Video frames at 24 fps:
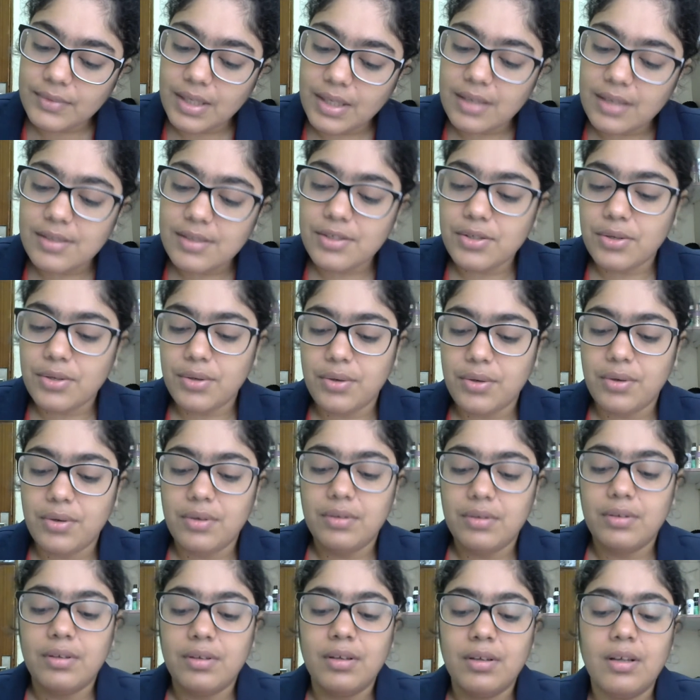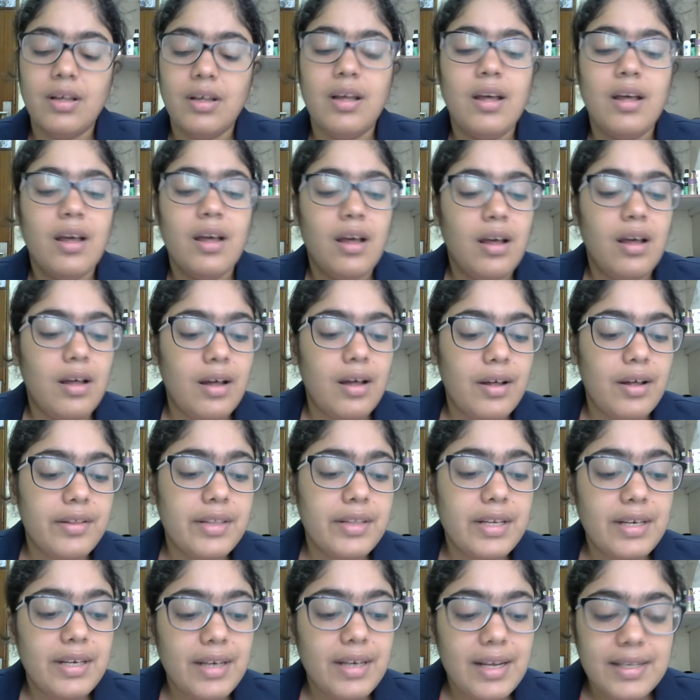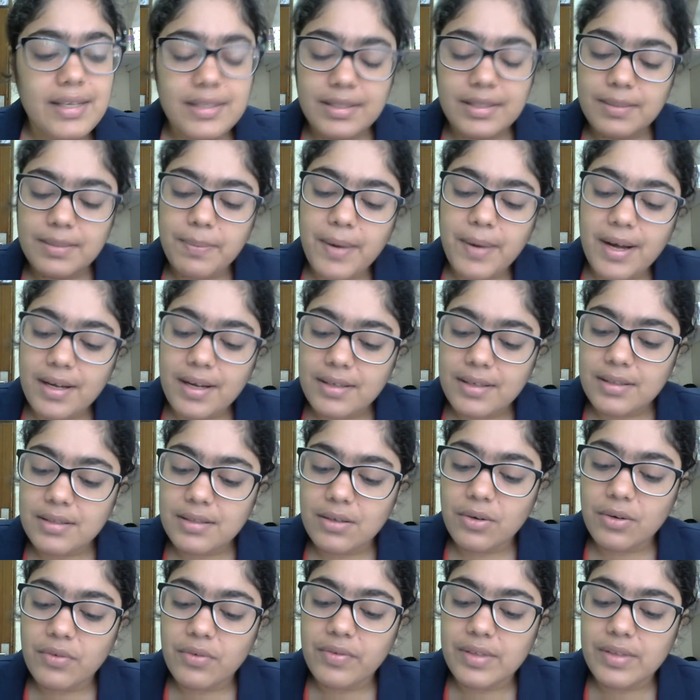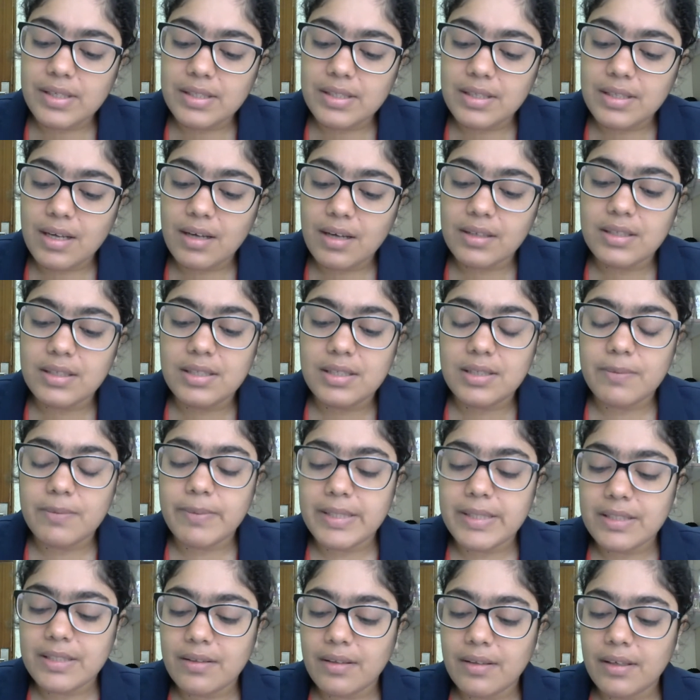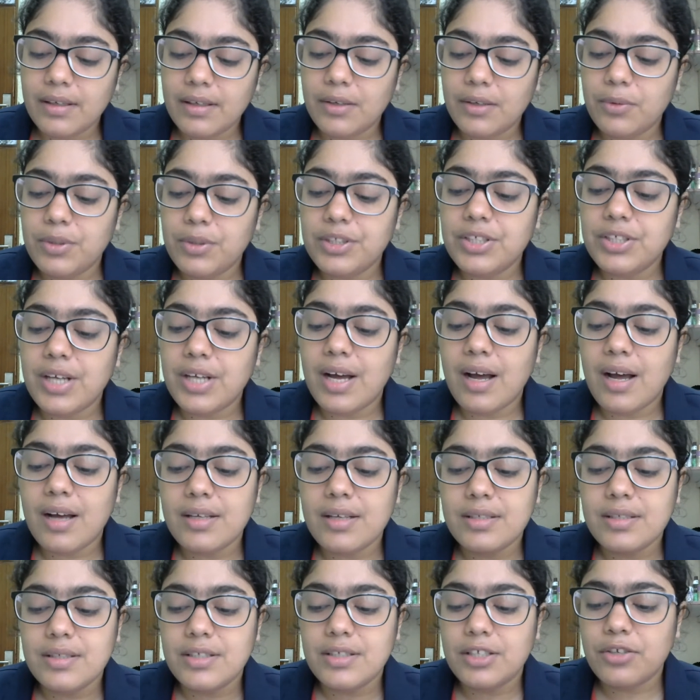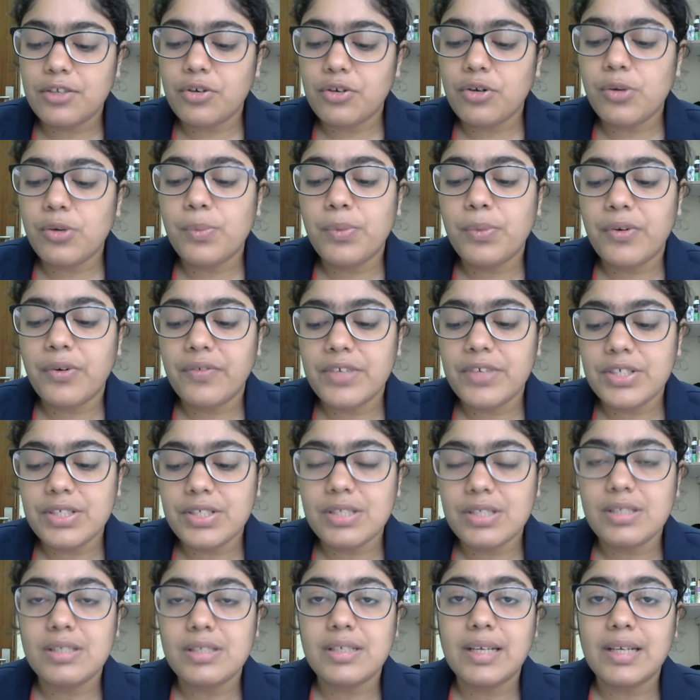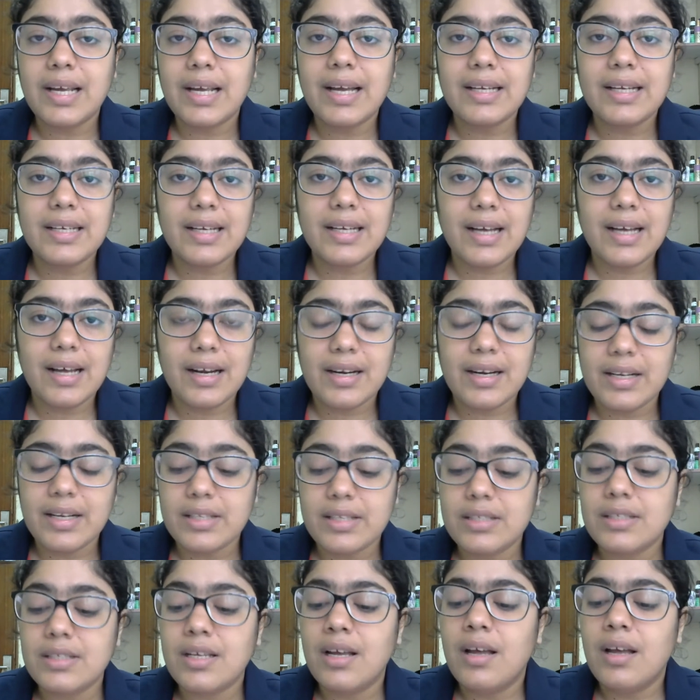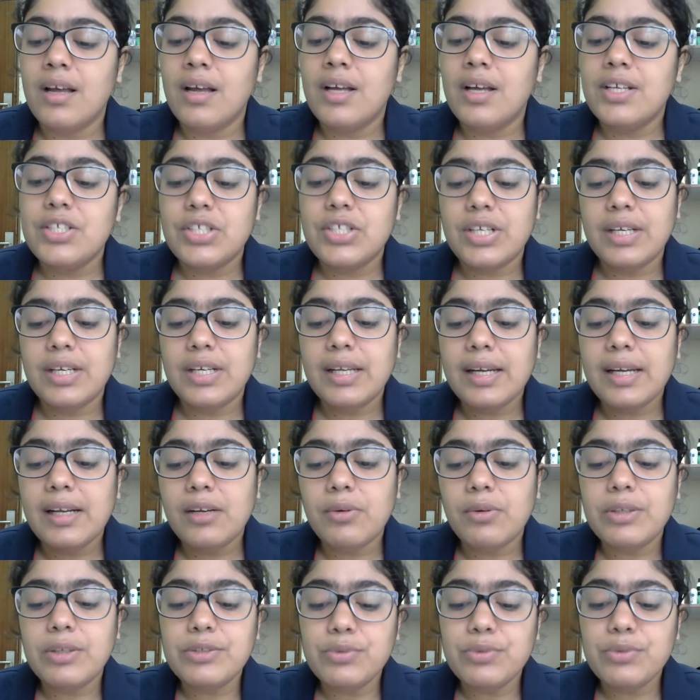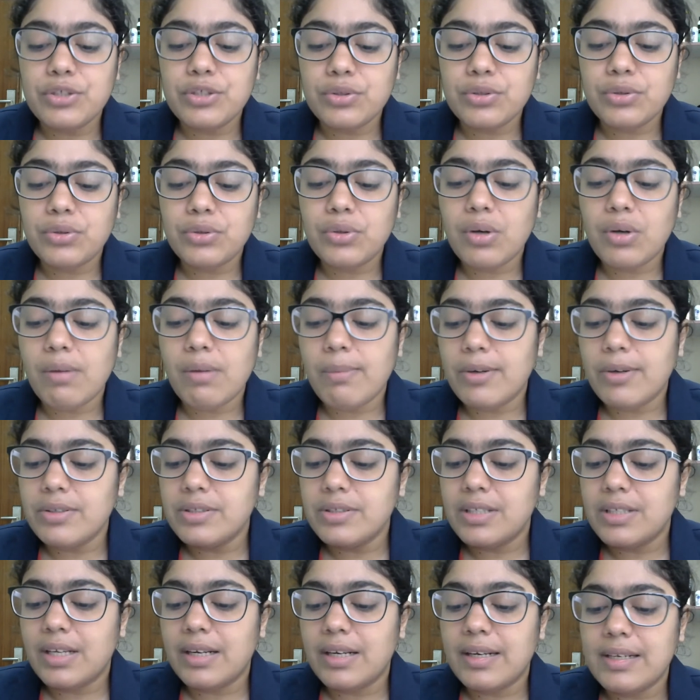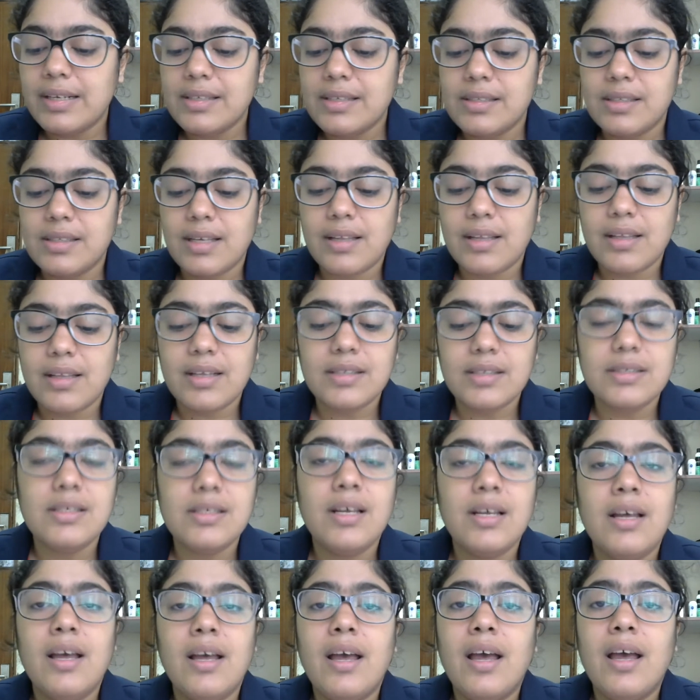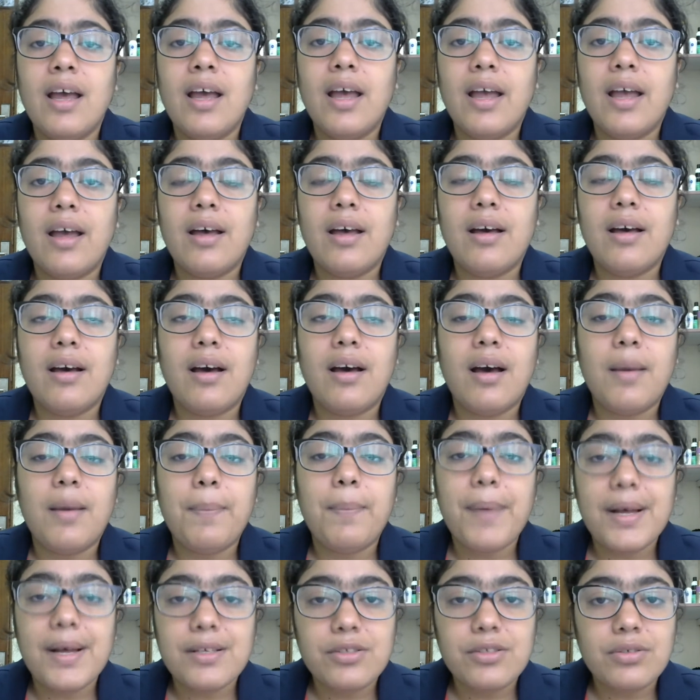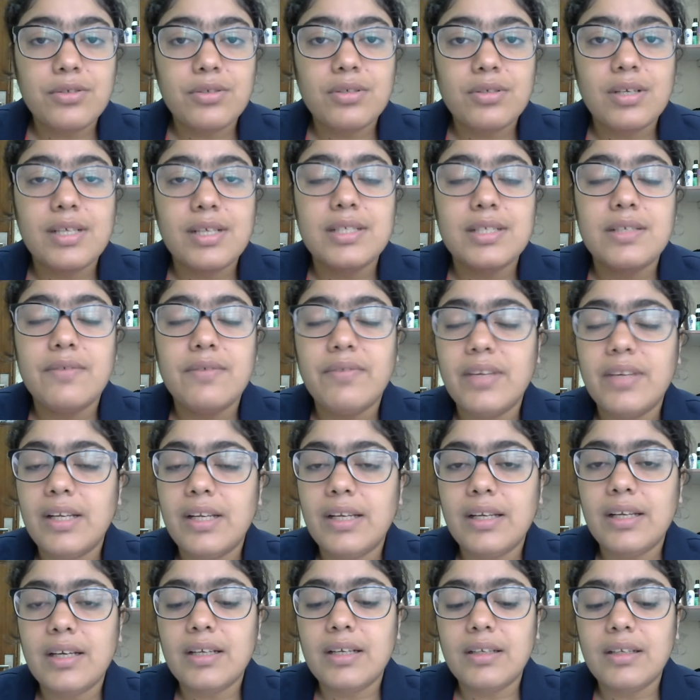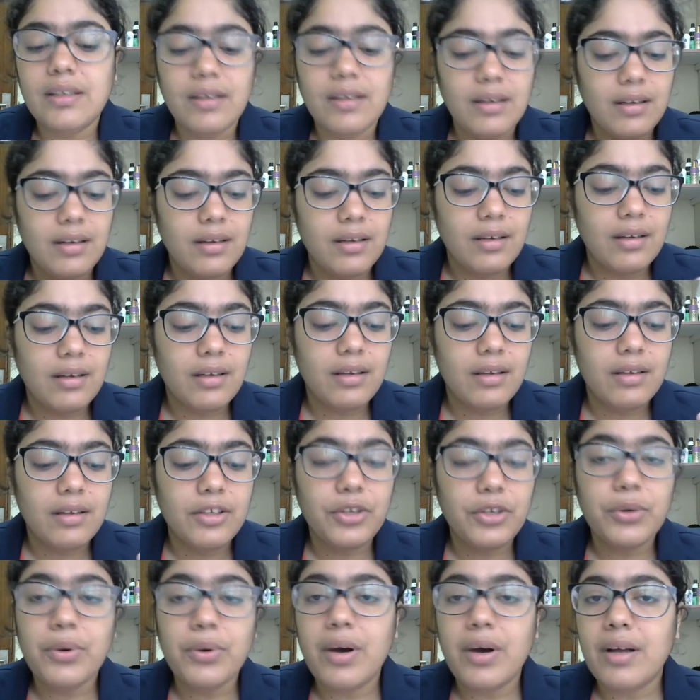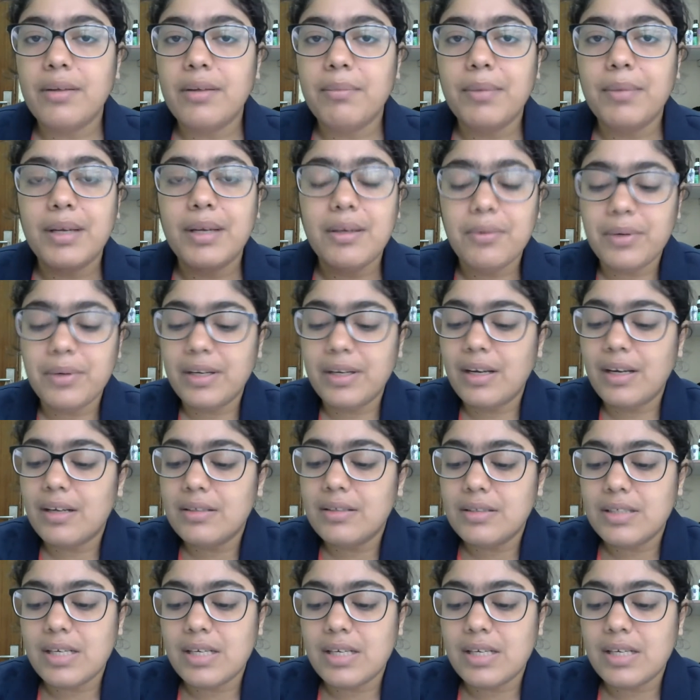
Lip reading: So the next part of this act is part 3, which has general provisions regarding arrest. Generally, what we should know about arrest are that a person, a civilian, you and me, we can